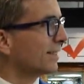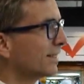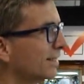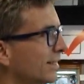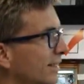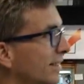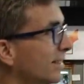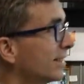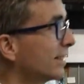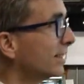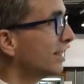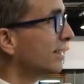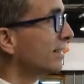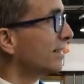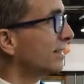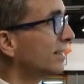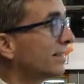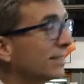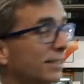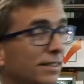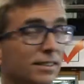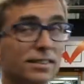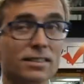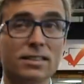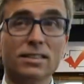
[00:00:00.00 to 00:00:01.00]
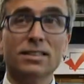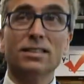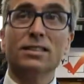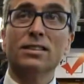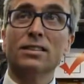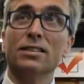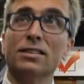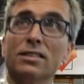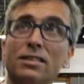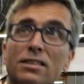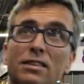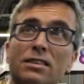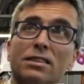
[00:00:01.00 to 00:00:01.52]
Today,
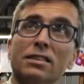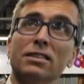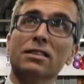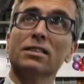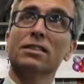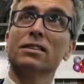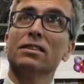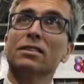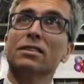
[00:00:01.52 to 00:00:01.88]
there are more